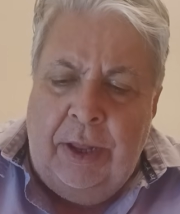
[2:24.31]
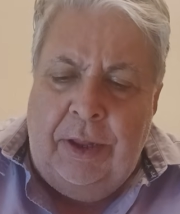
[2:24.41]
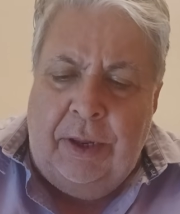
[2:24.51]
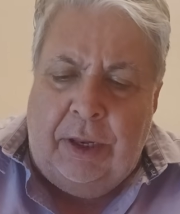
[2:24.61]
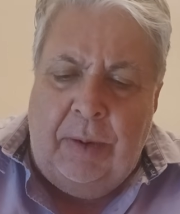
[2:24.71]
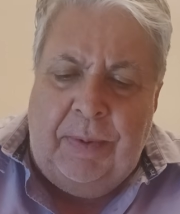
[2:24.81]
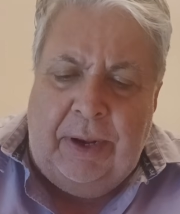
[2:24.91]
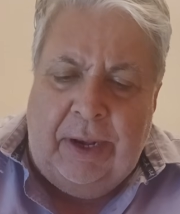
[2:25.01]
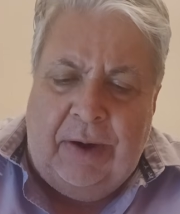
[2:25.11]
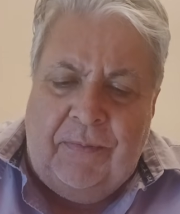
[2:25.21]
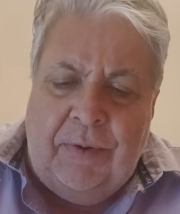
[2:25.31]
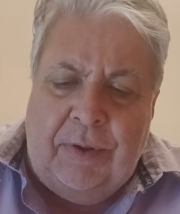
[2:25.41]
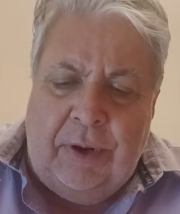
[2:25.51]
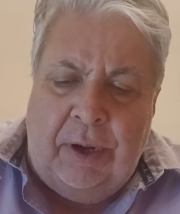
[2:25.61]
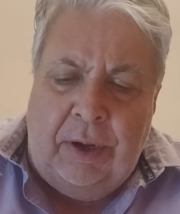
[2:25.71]
This can be
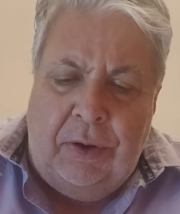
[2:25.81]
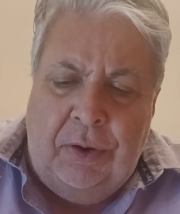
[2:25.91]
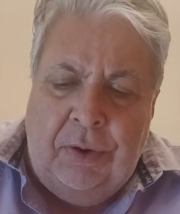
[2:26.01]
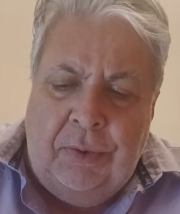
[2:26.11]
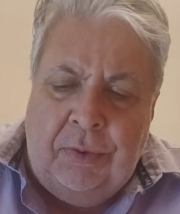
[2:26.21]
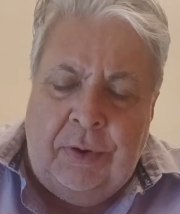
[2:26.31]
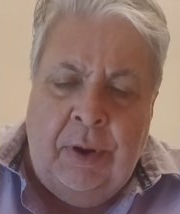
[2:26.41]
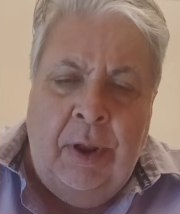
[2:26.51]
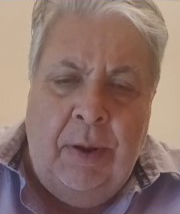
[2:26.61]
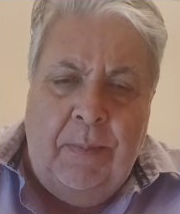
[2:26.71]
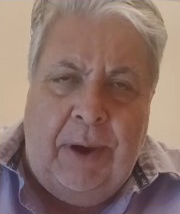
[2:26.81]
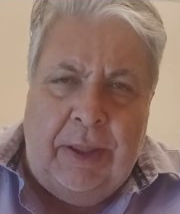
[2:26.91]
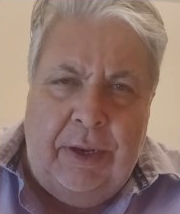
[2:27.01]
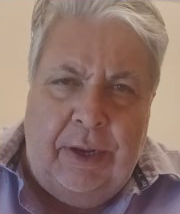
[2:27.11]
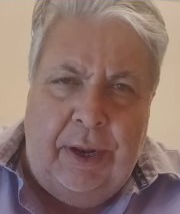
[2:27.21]
leveraged and used by
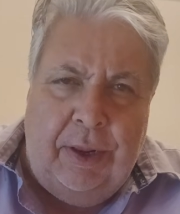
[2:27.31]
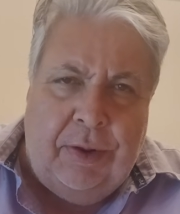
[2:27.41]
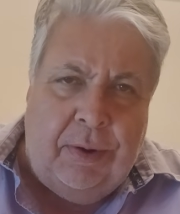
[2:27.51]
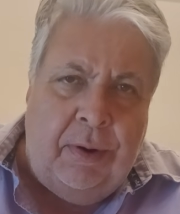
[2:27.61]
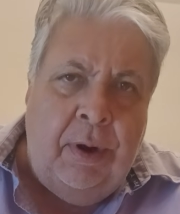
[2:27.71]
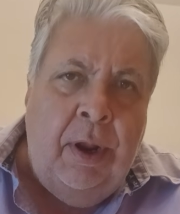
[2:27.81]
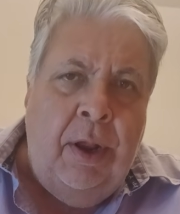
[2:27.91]
the teacher